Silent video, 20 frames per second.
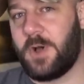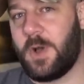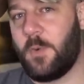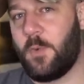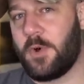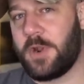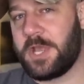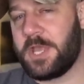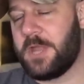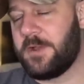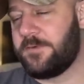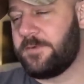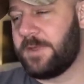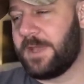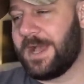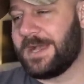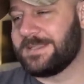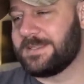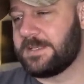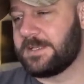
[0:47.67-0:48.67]
I want to hear from you
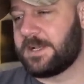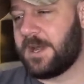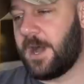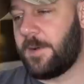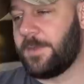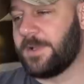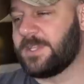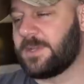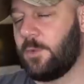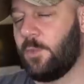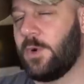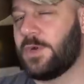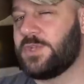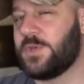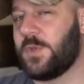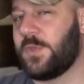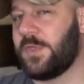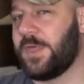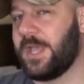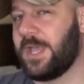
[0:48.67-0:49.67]
guys in the comments on what
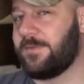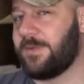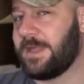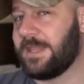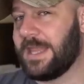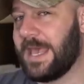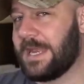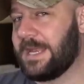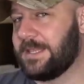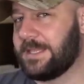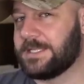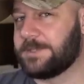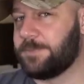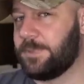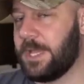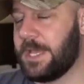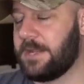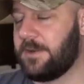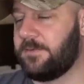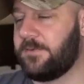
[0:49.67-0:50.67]
you think if I landed this
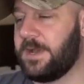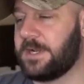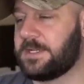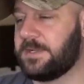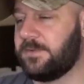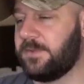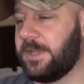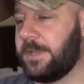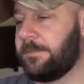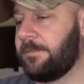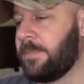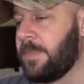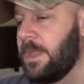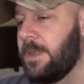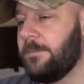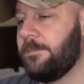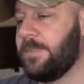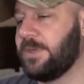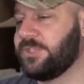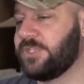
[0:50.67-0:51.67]
plane effectively.
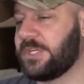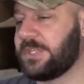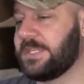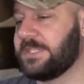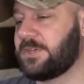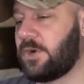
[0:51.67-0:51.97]
But check this